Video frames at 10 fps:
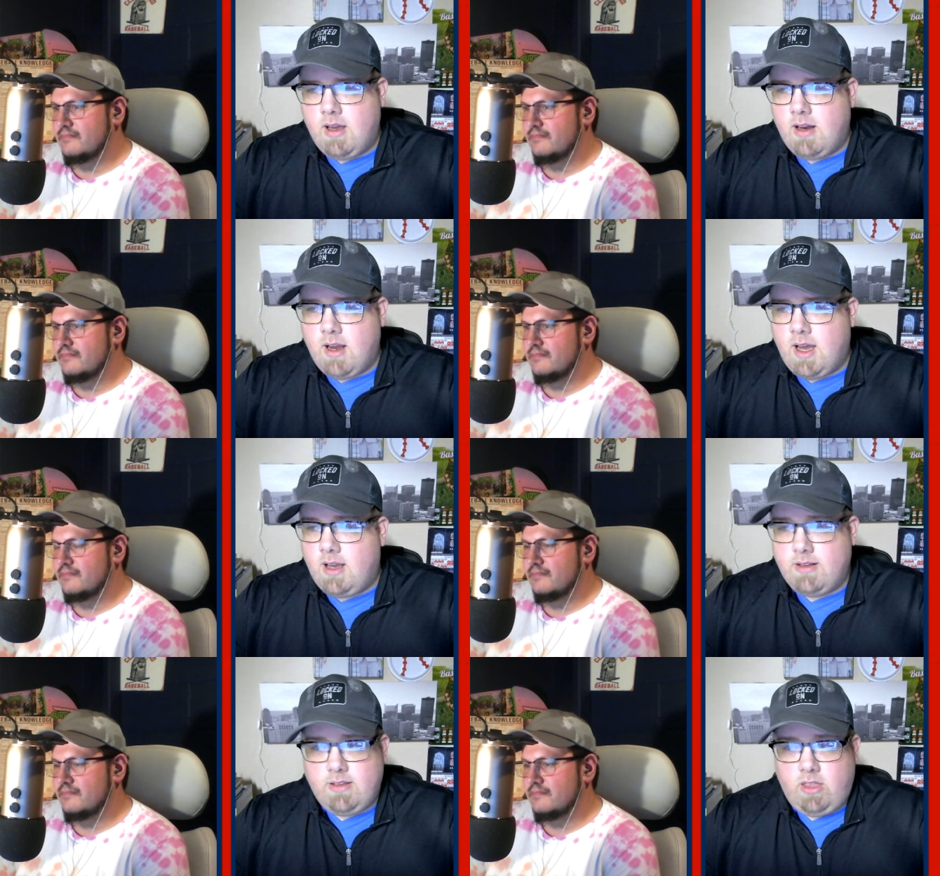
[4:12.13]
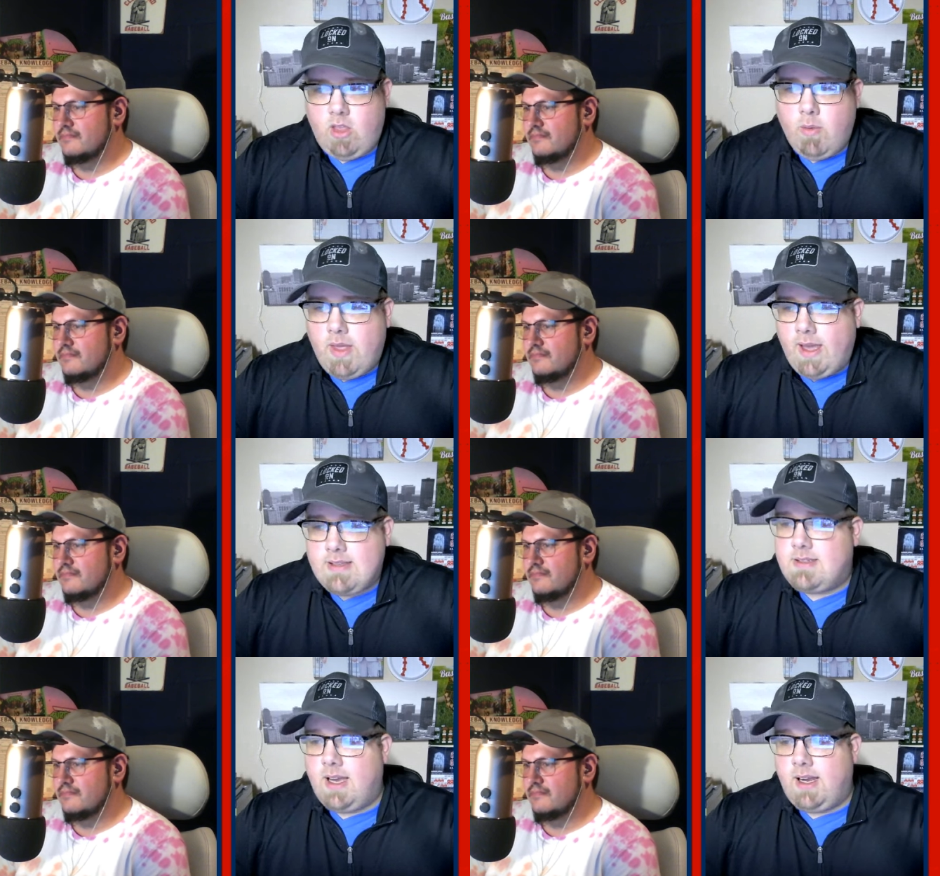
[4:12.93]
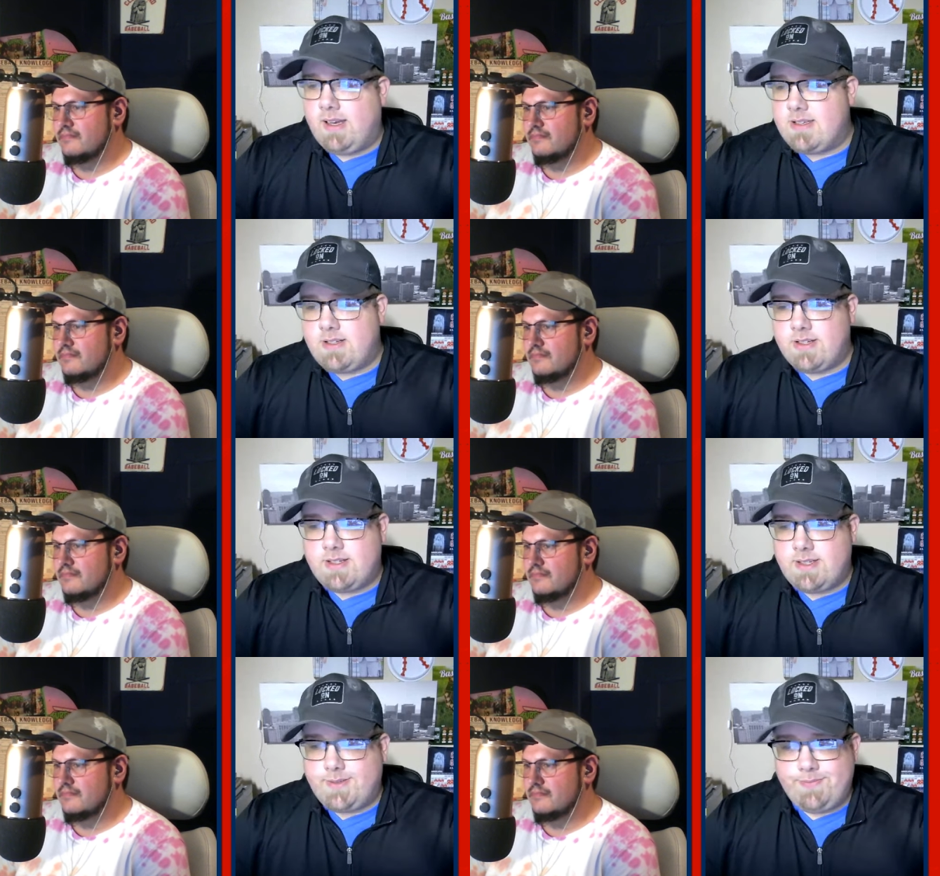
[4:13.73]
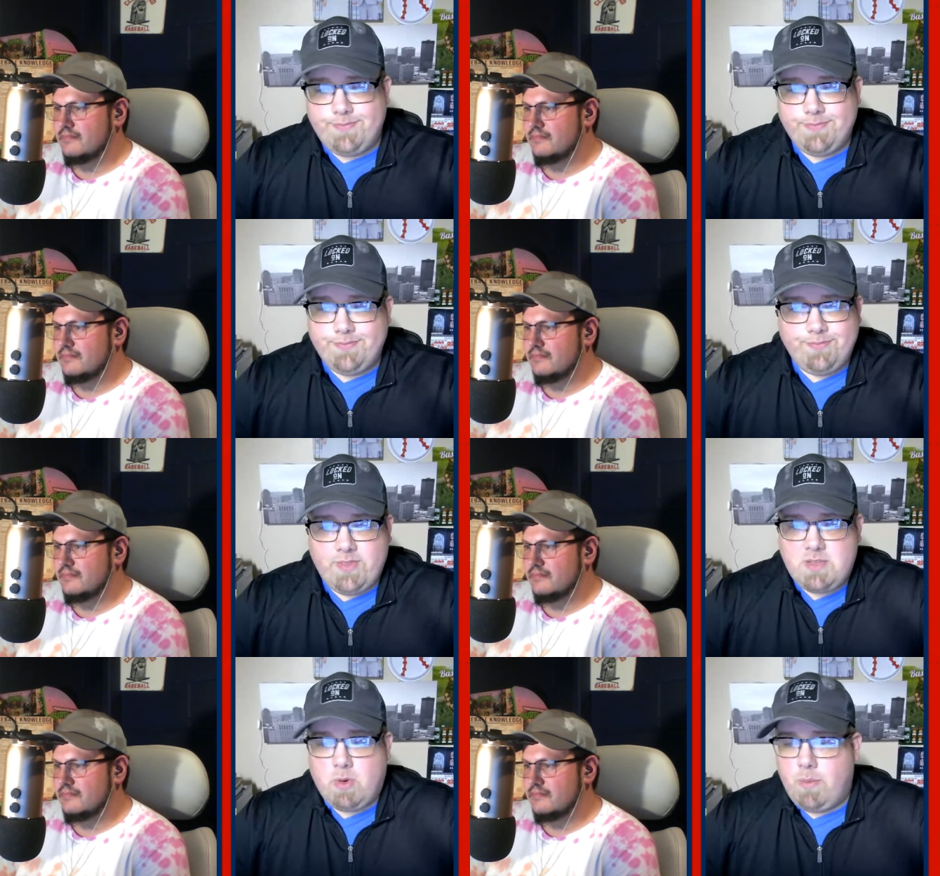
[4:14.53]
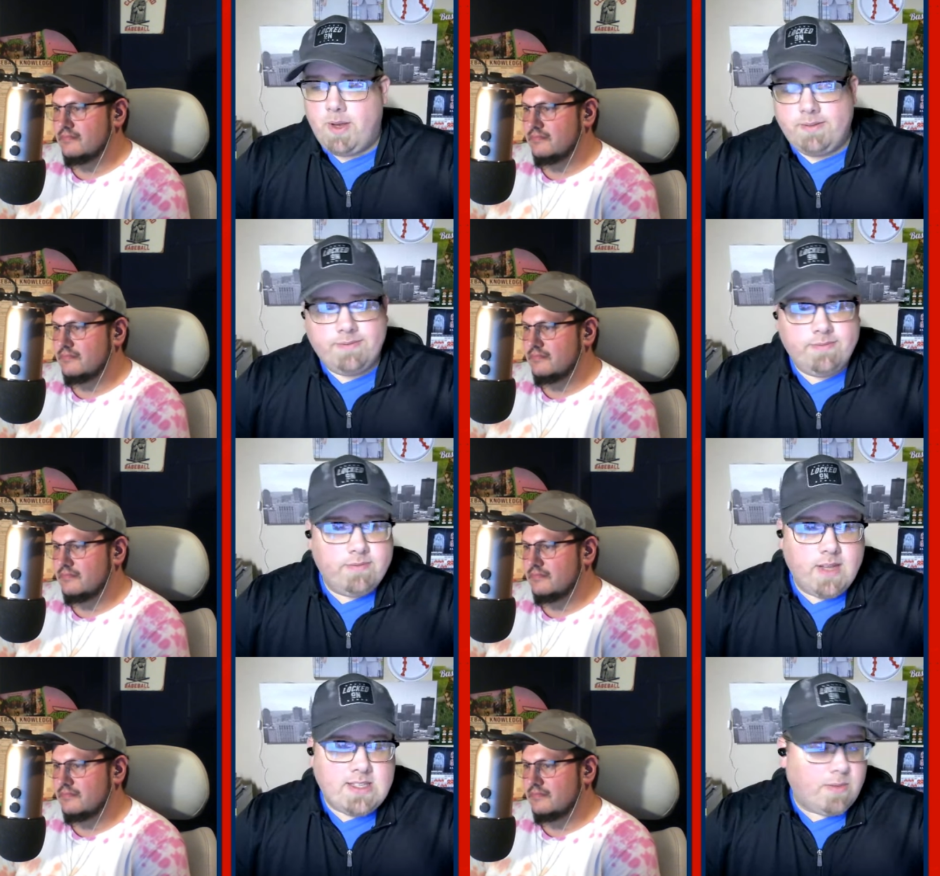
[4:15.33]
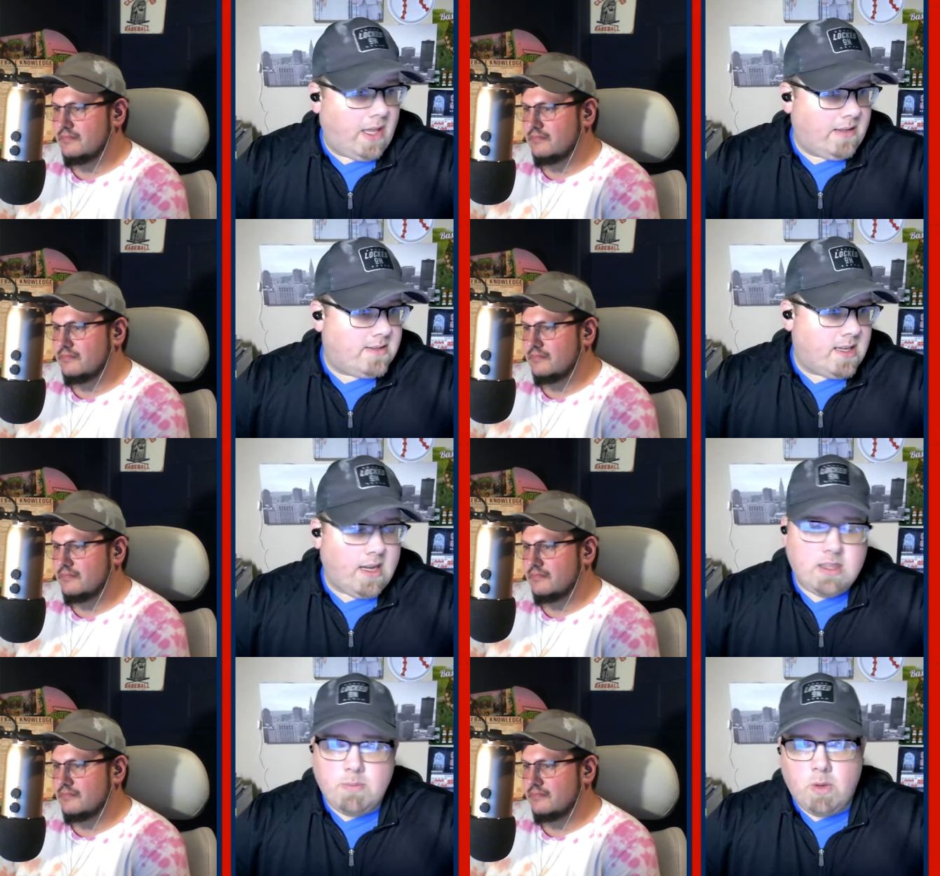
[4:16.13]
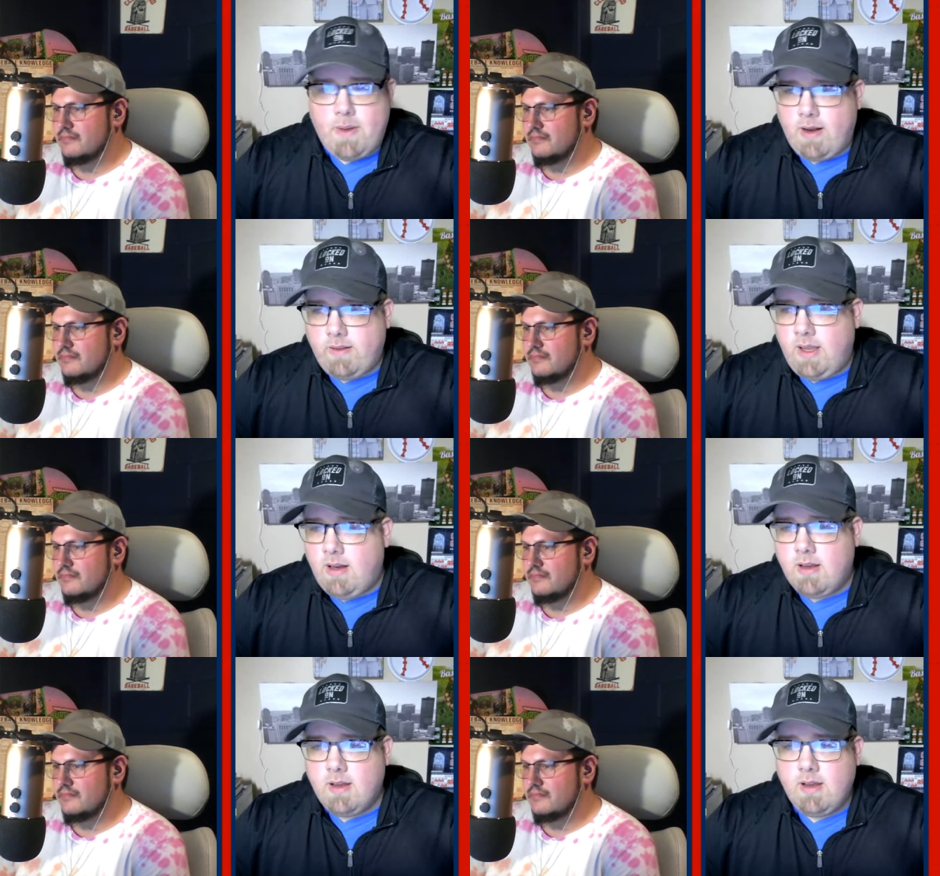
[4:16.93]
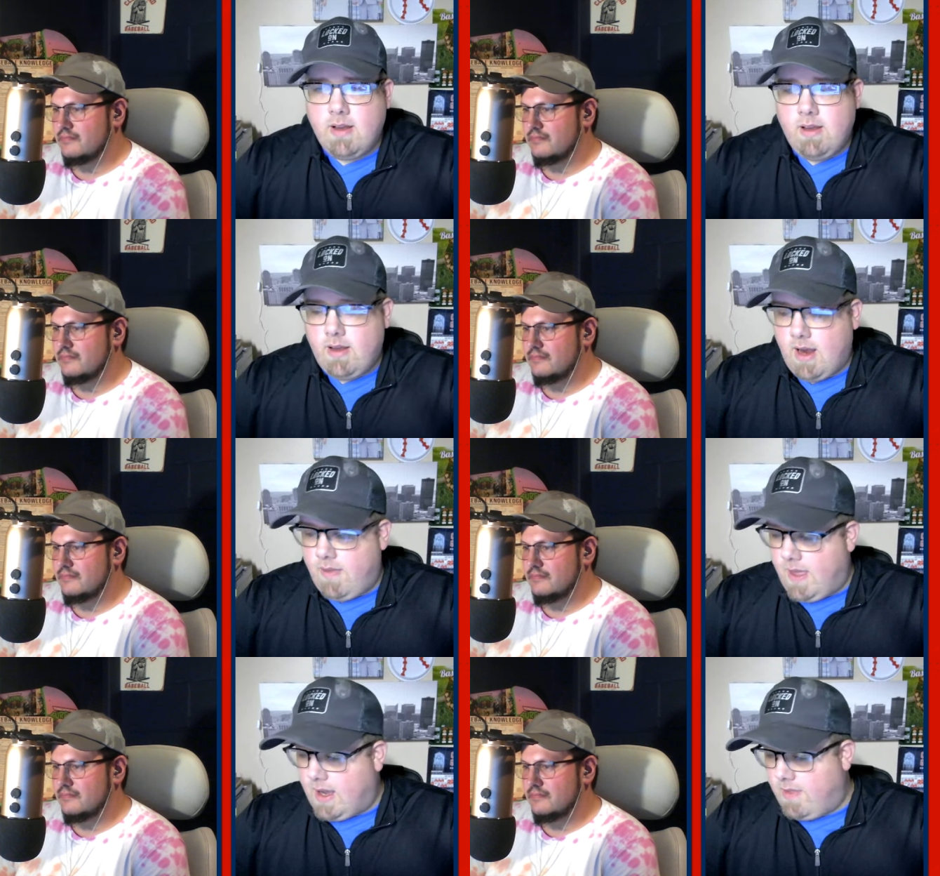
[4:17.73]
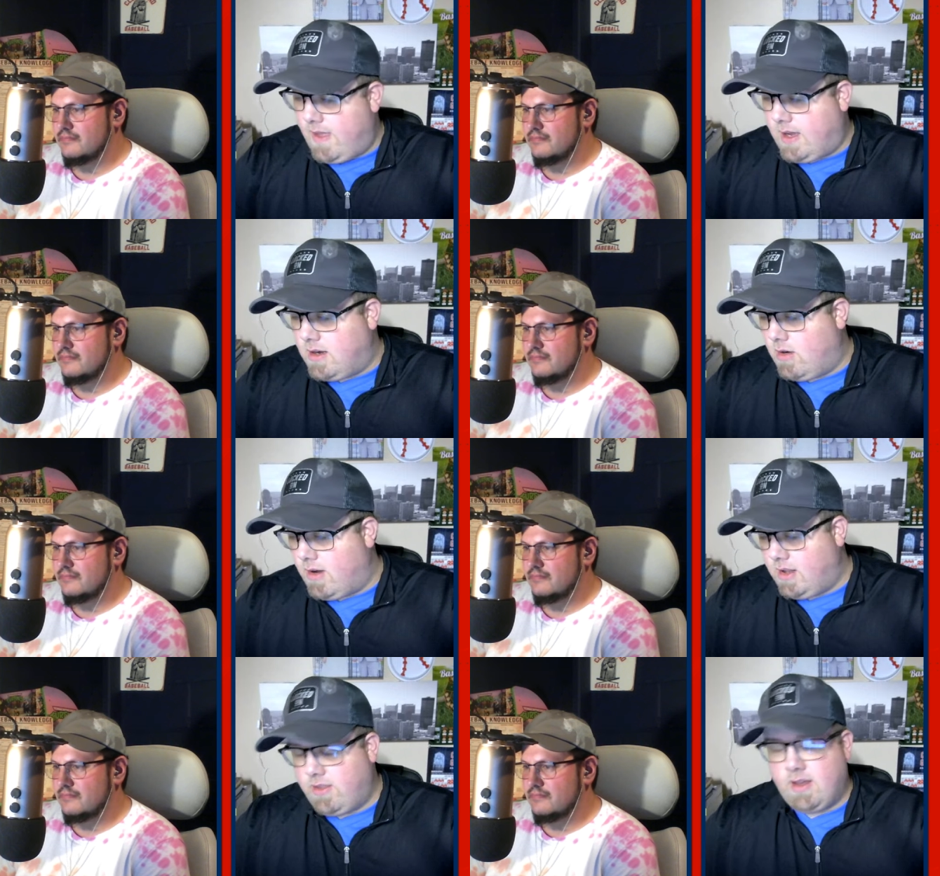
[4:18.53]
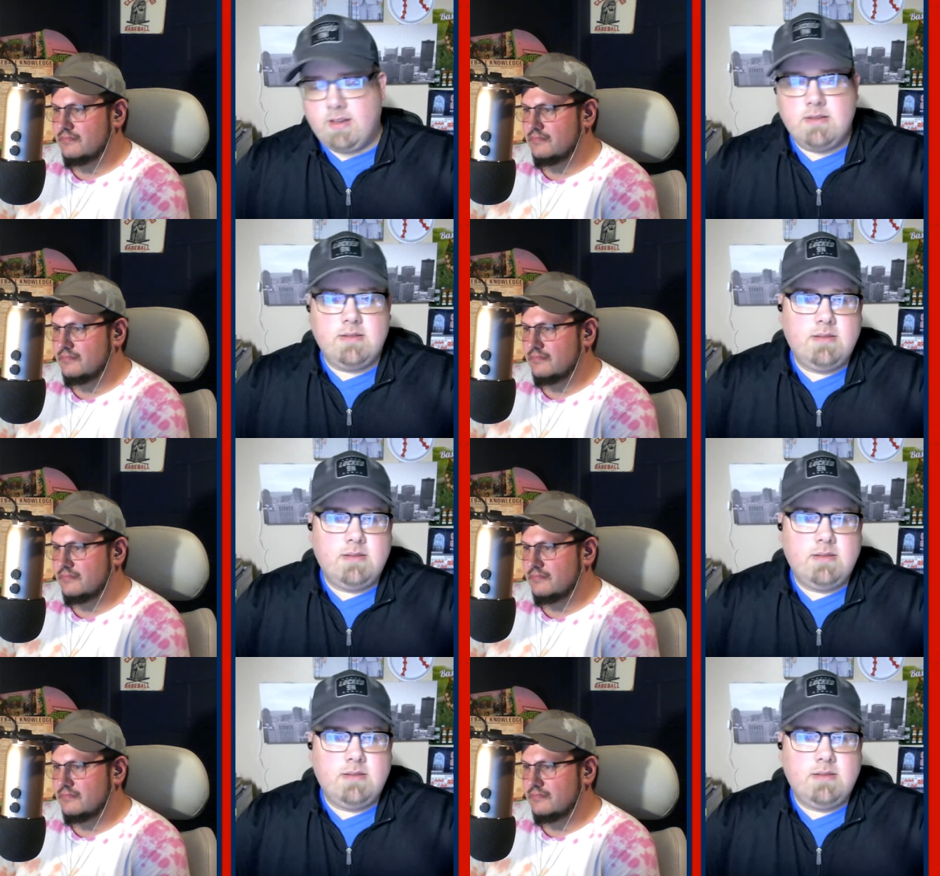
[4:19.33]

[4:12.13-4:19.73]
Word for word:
Speaker 1: And I, the only thing I can say is just this bullpen. That's the only I can say. Get the bullpen a lead, and they and they can do anything.